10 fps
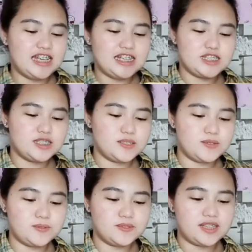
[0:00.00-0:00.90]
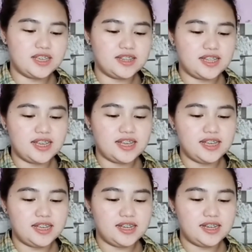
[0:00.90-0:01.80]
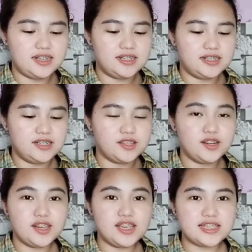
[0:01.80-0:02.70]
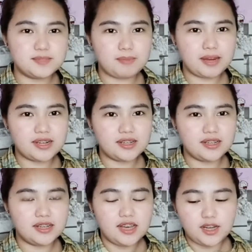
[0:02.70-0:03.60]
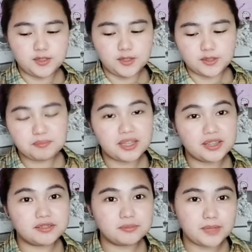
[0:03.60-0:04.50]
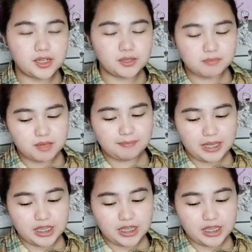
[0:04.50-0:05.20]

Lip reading: So then, there is parang an automatic reply on my page.